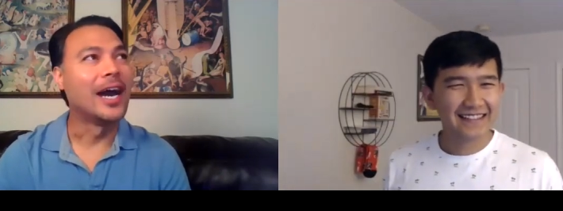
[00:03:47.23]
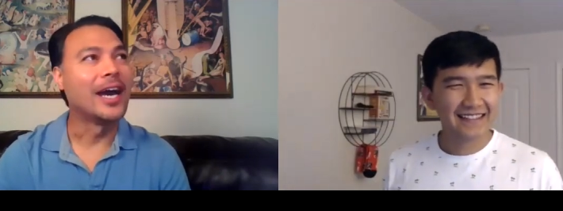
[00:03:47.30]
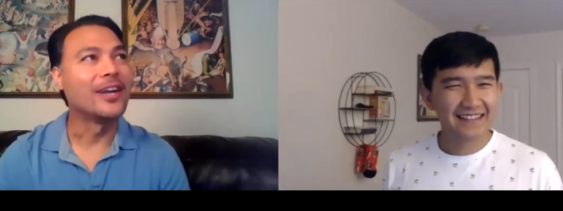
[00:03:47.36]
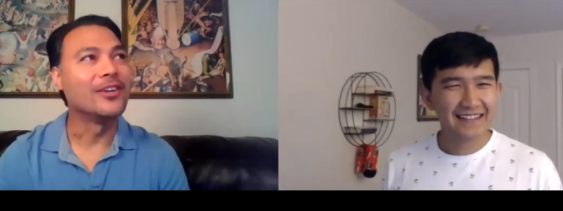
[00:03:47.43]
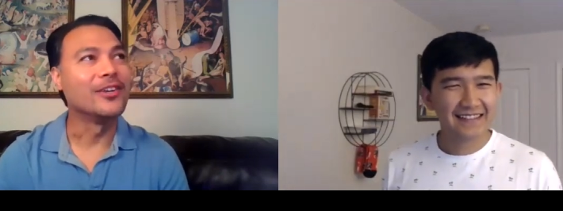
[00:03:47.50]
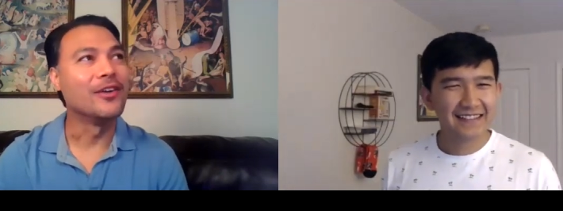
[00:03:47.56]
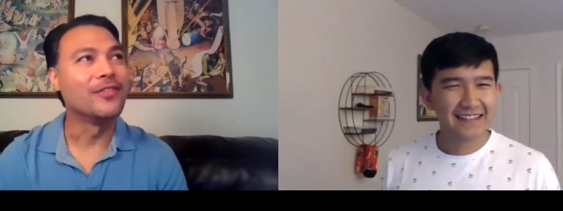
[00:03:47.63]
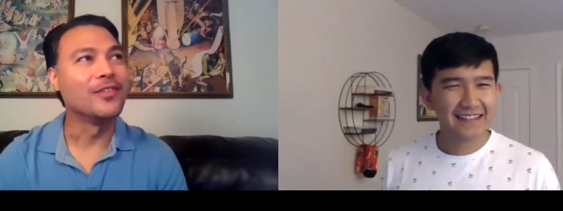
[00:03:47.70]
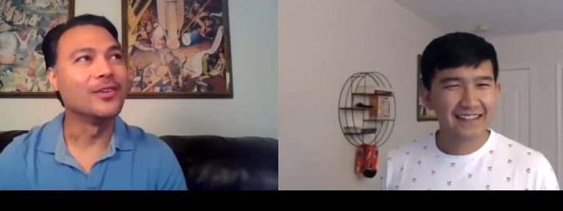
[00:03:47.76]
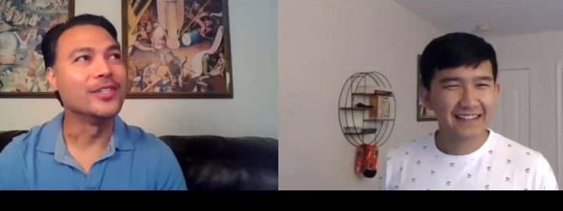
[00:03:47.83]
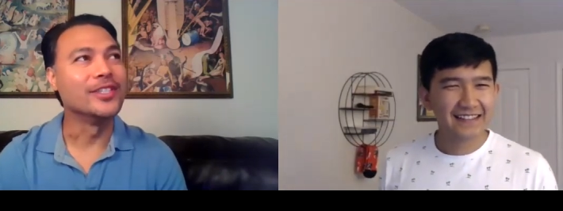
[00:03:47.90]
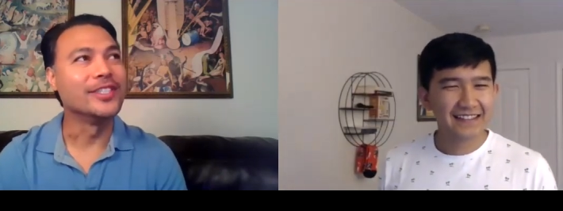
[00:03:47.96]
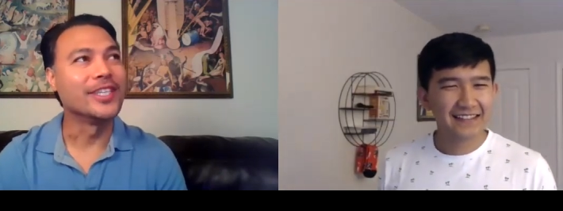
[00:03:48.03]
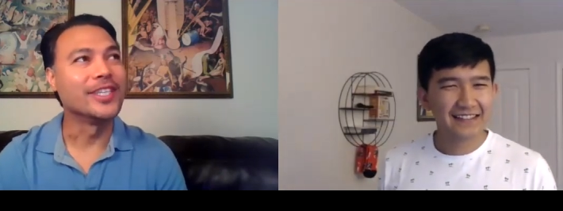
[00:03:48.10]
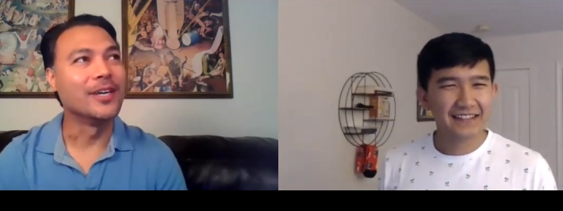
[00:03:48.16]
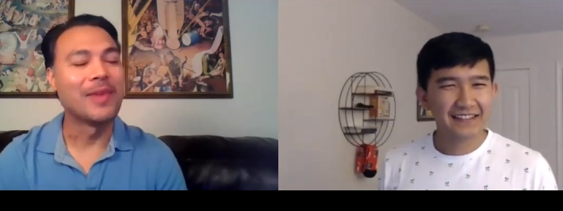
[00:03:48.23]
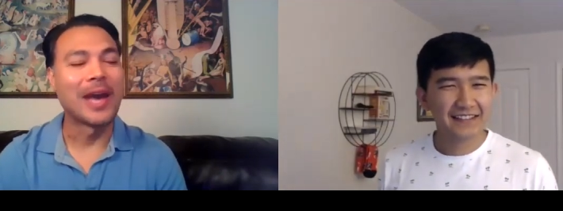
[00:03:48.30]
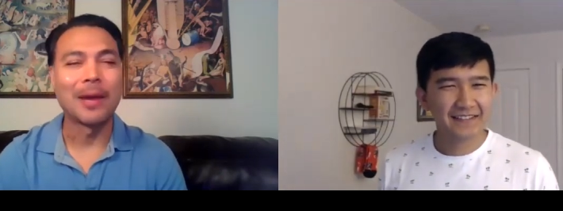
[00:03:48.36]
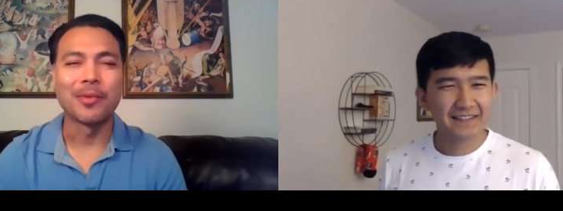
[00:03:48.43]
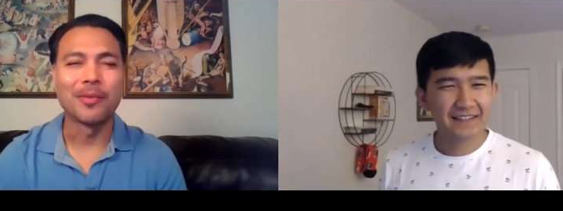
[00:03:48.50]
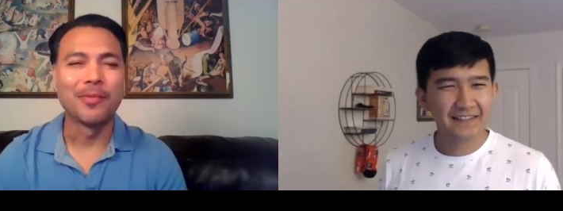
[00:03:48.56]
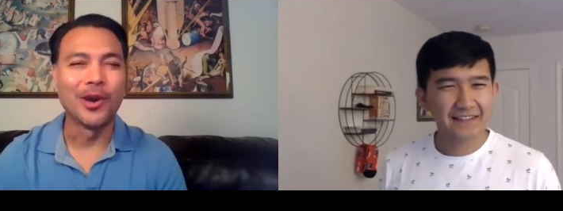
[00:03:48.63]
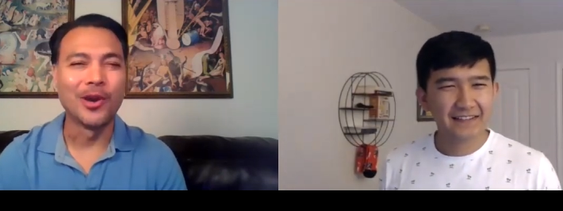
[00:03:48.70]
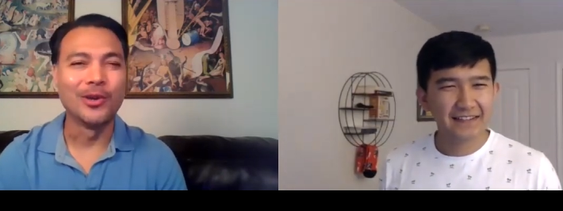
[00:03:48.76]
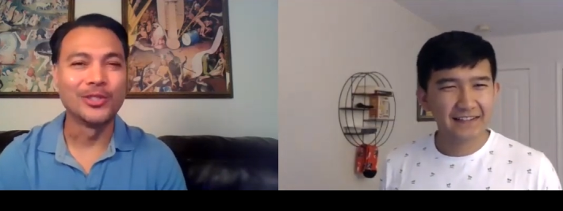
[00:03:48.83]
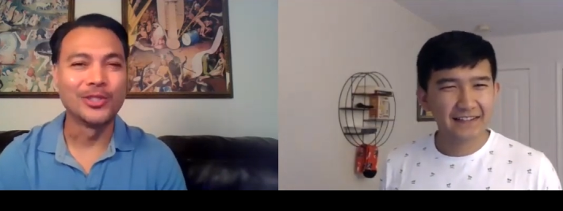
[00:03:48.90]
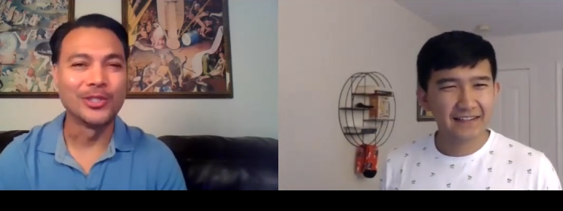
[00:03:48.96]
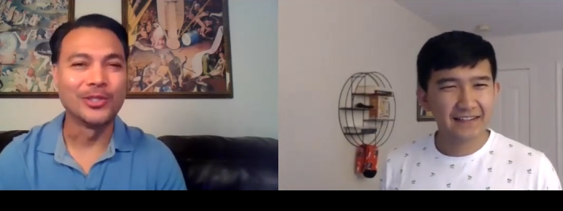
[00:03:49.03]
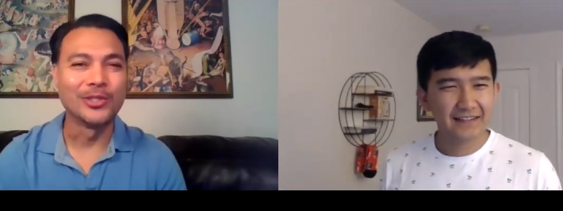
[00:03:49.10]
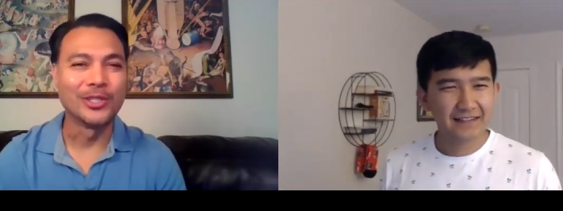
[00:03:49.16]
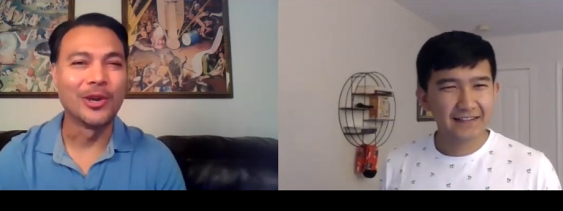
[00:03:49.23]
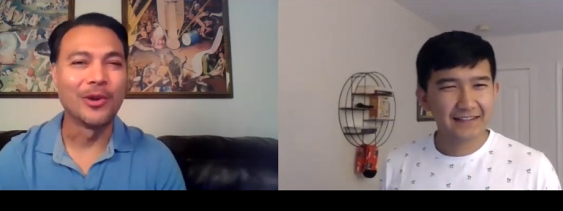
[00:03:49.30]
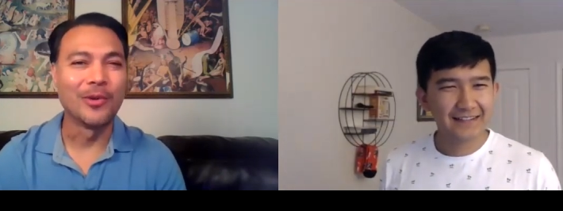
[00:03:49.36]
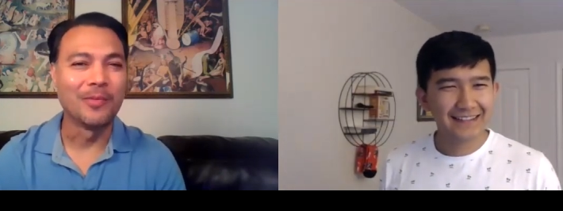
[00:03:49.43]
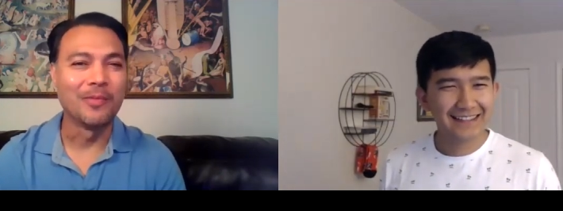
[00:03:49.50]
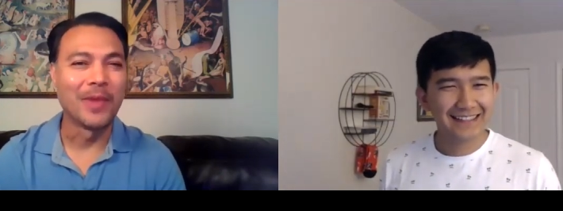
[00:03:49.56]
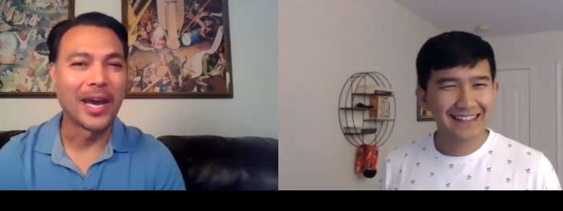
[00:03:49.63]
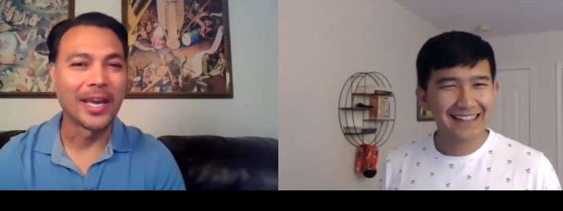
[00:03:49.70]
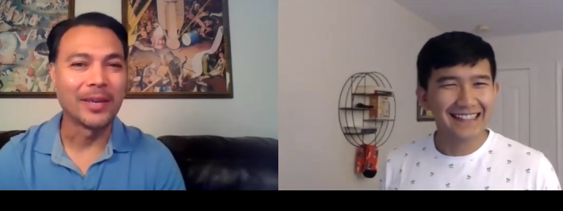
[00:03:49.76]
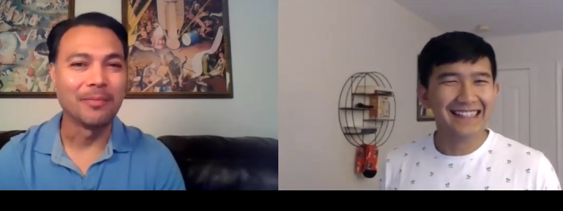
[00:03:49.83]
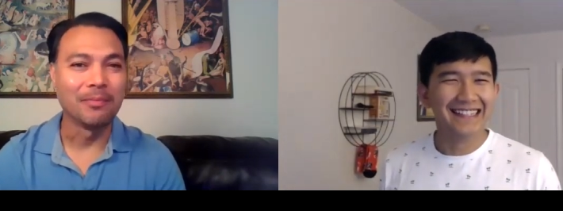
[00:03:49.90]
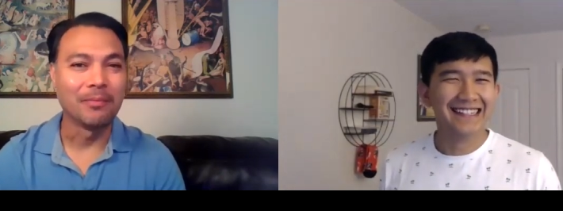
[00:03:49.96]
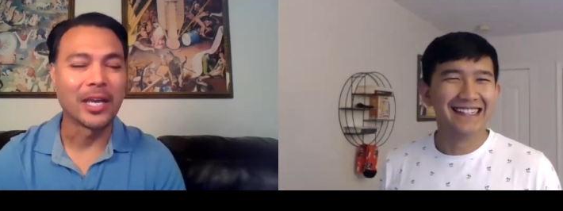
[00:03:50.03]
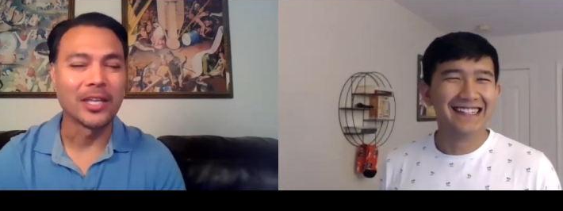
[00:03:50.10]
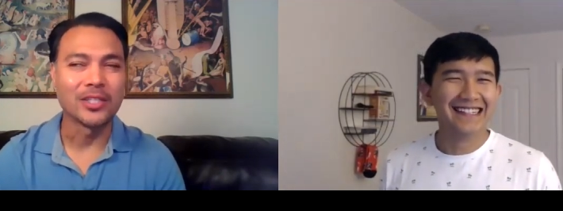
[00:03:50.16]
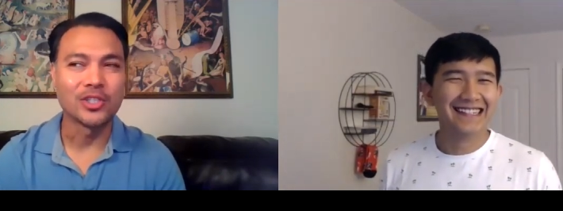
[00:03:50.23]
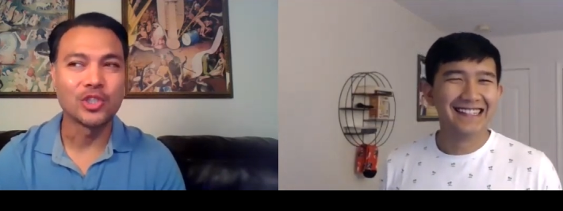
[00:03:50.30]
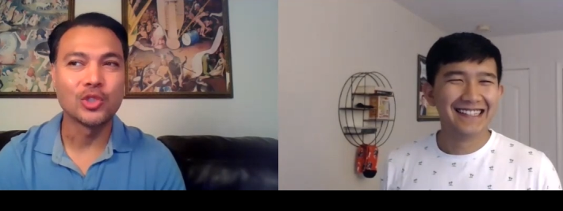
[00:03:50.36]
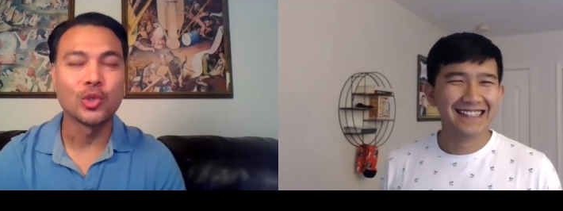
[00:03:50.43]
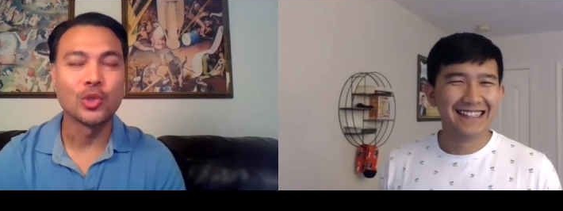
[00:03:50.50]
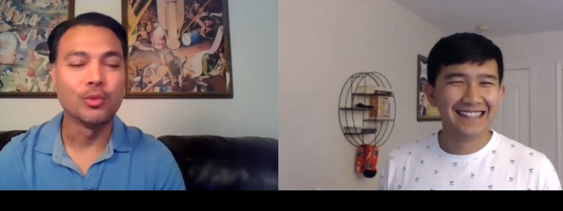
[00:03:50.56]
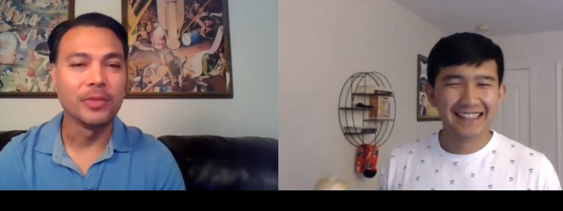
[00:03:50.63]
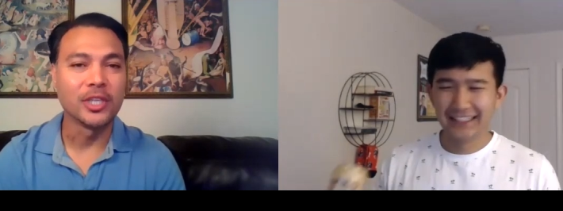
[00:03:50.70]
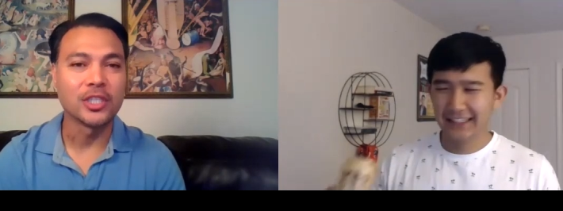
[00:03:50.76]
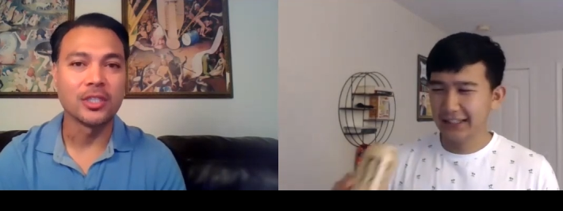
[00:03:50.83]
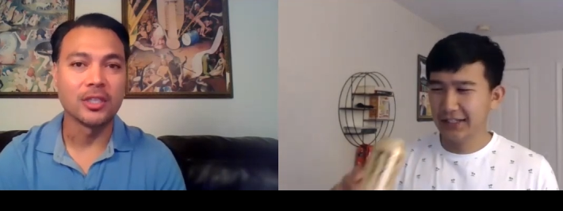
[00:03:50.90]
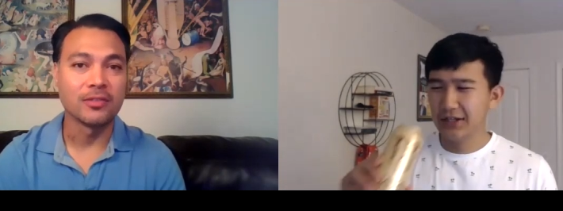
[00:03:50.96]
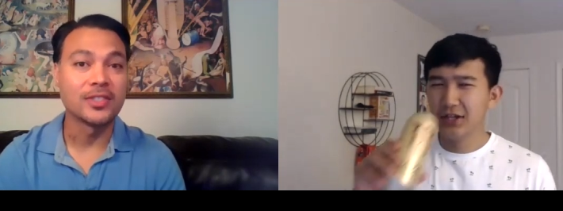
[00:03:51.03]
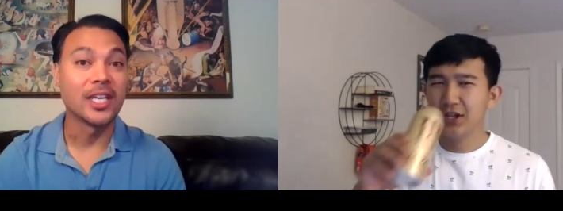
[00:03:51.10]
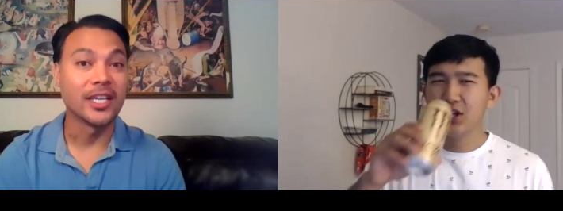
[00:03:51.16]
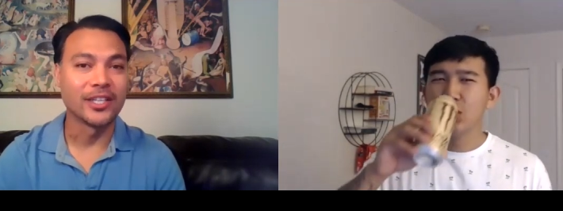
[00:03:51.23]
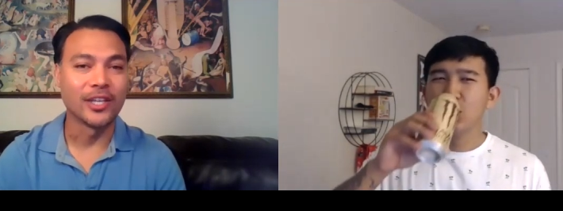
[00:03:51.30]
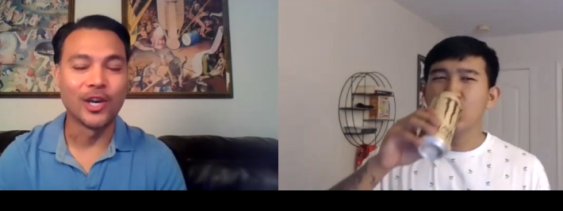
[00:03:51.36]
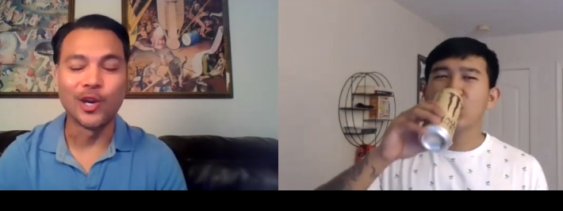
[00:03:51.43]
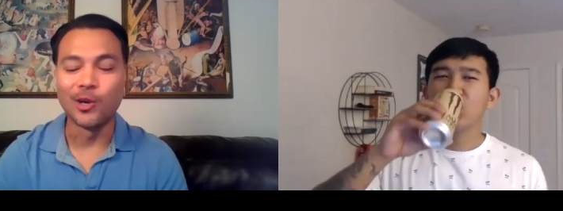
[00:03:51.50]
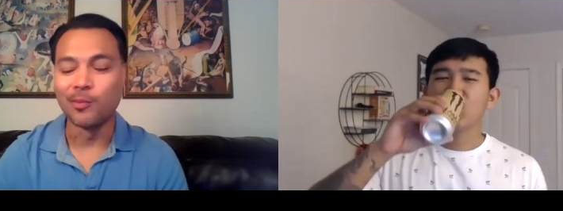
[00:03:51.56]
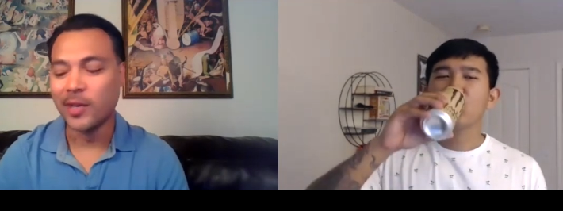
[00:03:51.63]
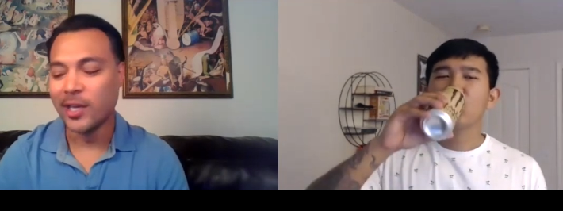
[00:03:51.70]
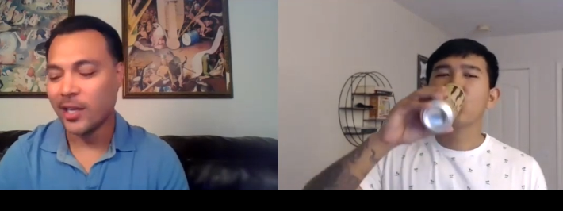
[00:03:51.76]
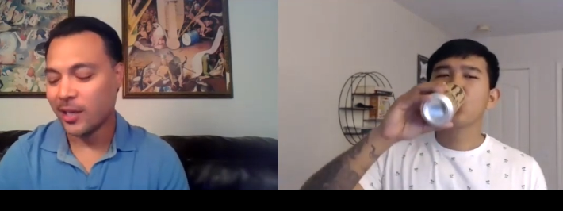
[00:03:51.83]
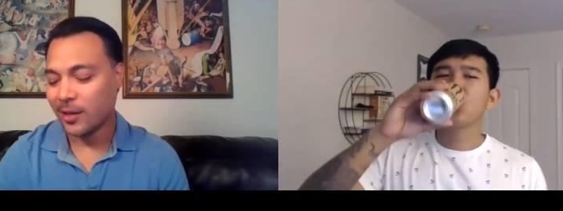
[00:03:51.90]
Speaker 1: I don't know if it was um, apropos to, you know, my my true mission of selling the home.